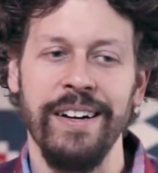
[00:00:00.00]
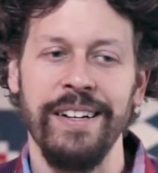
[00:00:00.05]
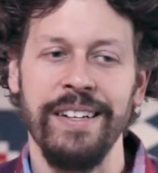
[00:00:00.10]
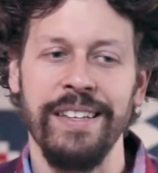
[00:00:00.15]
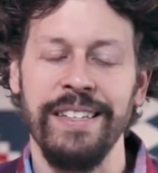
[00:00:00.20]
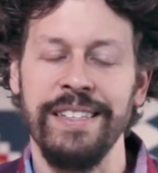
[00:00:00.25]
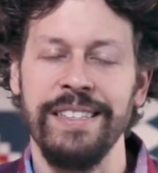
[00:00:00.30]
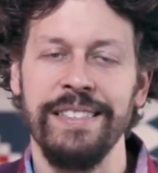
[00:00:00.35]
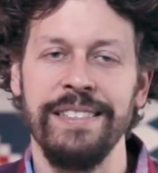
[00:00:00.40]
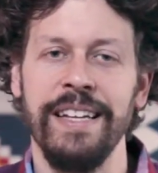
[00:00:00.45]

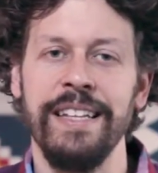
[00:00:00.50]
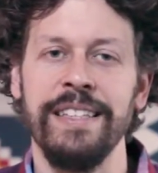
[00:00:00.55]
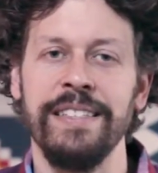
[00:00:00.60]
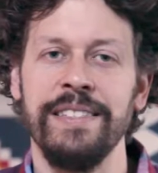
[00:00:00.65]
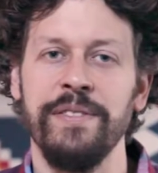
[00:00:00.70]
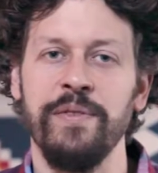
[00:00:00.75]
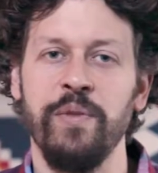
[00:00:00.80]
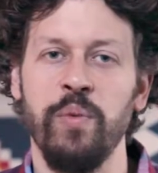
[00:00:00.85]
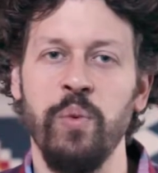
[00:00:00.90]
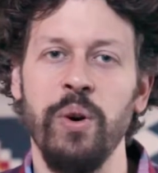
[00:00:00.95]
the sense
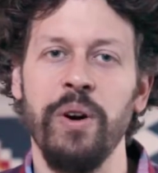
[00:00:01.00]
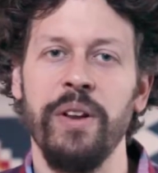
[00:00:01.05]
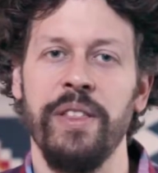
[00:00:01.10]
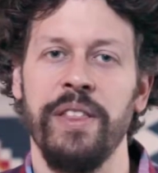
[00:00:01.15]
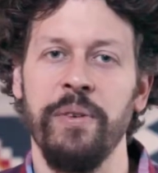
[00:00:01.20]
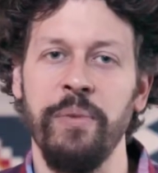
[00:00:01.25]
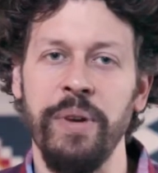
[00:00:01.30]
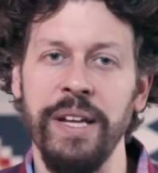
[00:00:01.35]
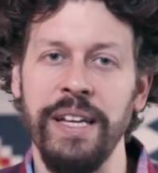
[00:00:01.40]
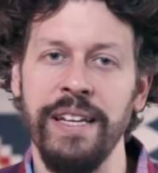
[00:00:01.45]
of worth
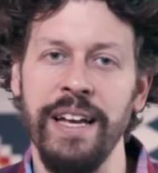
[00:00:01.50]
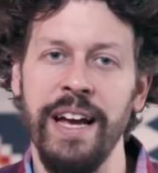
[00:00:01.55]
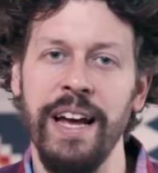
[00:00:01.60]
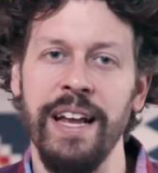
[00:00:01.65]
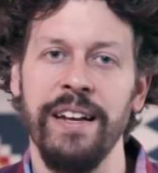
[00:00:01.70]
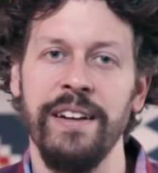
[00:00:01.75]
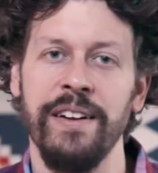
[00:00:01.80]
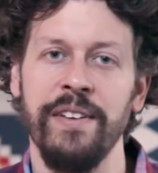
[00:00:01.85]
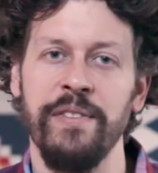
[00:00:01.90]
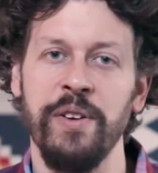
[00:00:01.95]
that we
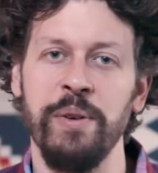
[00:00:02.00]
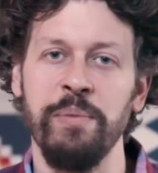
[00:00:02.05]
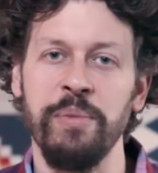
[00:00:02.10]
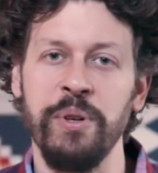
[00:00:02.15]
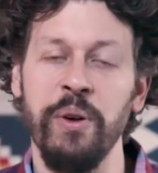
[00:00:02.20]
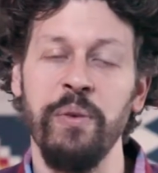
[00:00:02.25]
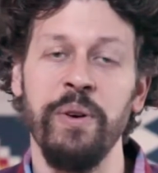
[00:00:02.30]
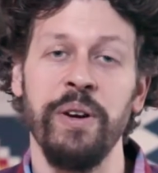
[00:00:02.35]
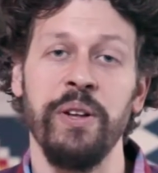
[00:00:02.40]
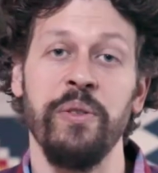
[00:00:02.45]
get from
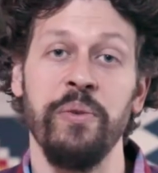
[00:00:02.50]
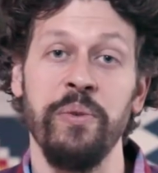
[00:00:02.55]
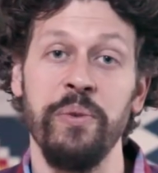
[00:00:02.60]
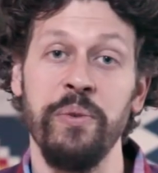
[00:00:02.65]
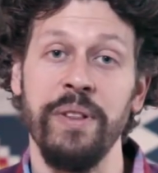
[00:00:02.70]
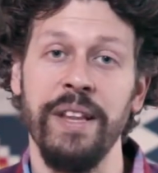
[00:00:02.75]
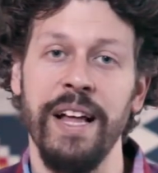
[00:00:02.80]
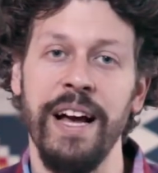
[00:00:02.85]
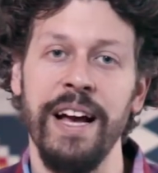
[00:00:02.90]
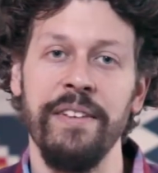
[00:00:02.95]
going
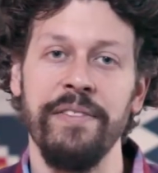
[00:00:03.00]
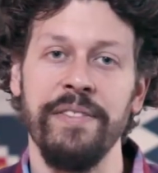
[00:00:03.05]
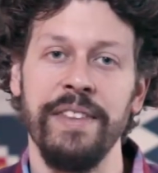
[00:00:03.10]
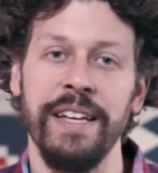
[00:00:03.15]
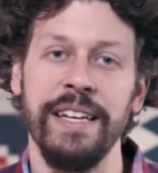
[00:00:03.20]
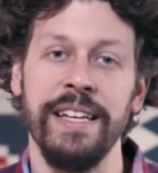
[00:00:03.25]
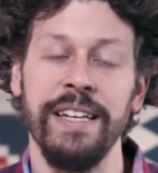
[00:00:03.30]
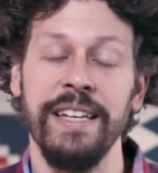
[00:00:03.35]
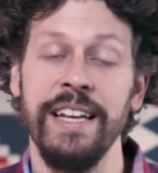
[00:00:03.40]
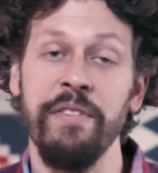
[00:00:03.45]
through life
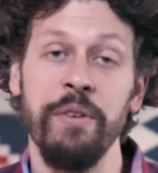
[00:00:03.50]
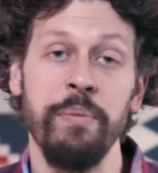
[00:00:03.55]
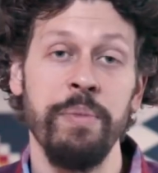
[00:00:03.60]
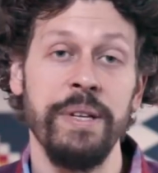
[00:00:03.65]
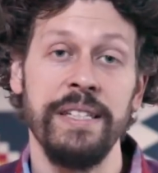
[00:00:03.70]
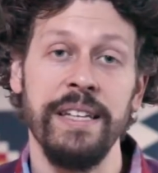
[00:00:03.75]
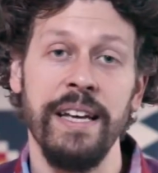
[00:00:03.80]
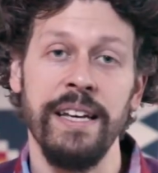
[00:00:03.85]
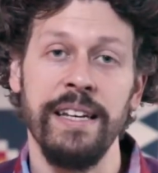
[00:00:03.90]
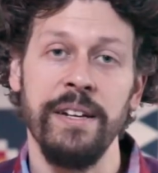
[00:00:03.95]
that can never be
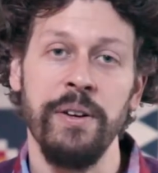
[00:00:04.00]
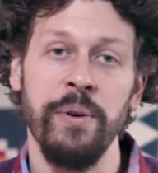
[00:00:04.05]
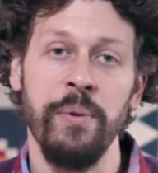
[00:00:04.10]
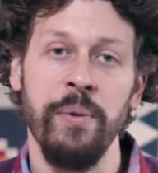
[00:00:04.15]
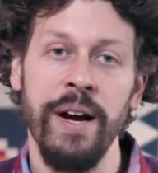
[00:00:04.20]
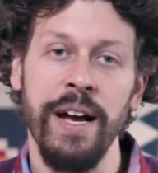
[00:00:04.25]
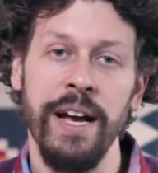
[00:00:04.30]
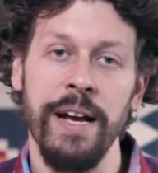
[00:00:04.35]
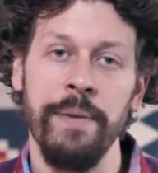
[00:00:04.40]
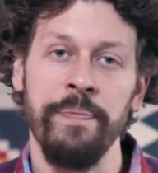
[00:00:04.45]
taken
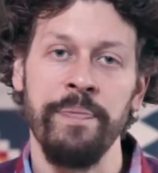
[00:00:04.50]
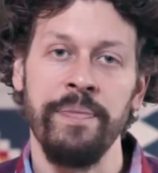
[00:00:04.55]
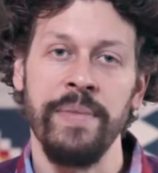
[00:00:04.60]
away.